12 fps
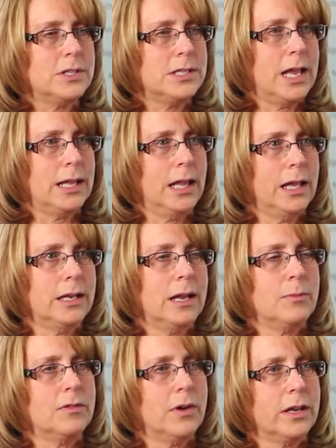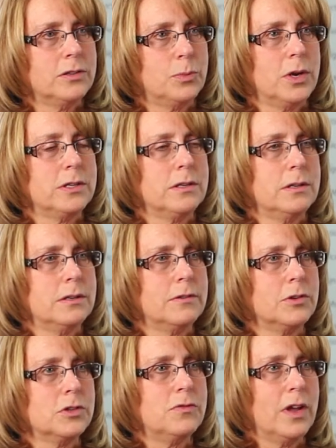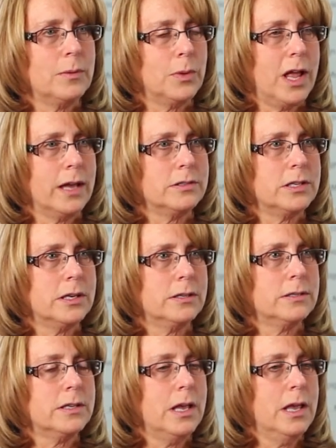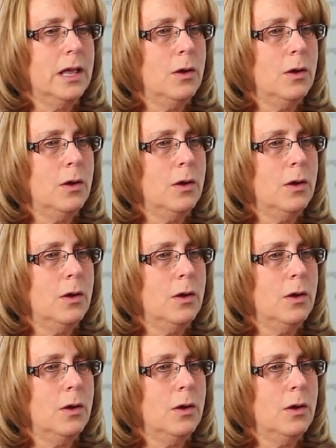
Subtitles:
Annette Lund. I'm the Vice President of Diversified Plastics.